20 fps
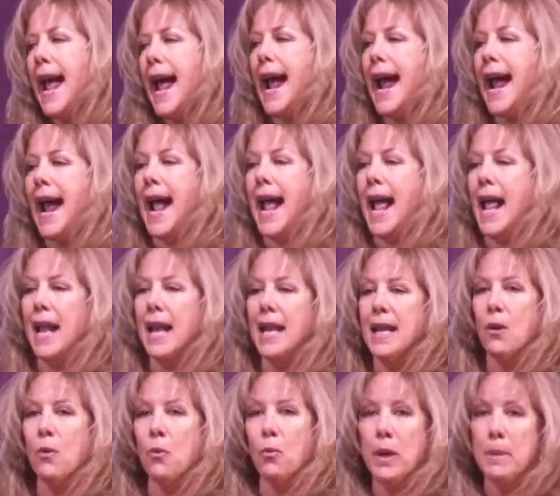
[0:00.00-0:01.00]

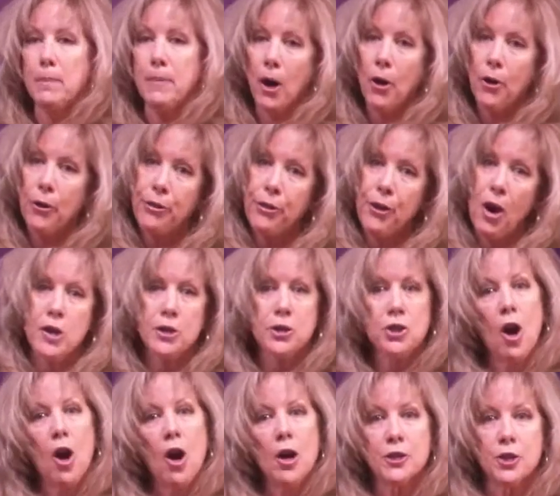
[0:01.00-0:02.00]
And we both, our
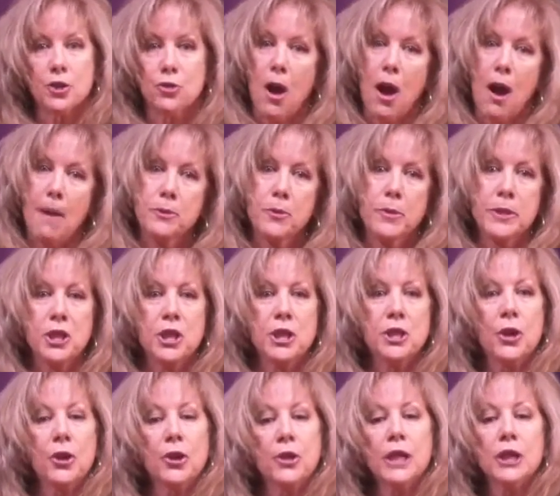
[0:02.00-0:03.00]
jaws dropped. When she
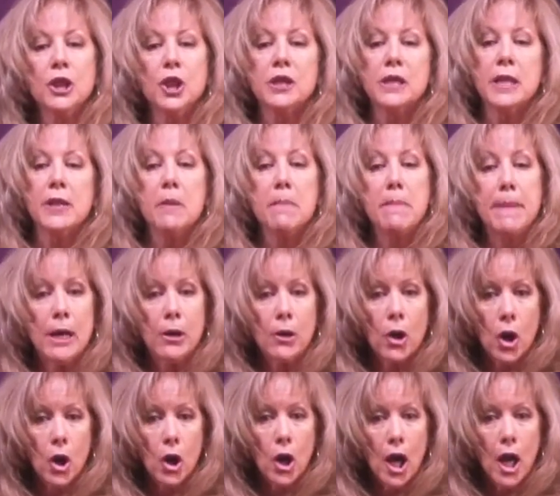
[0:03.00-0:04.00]
turned and looked in the
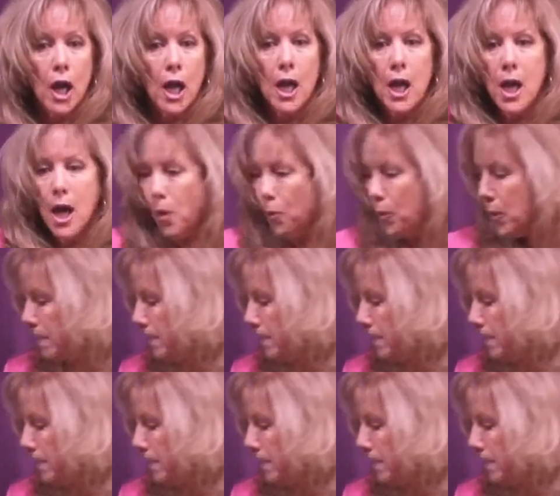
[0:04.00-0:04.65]
mirror, we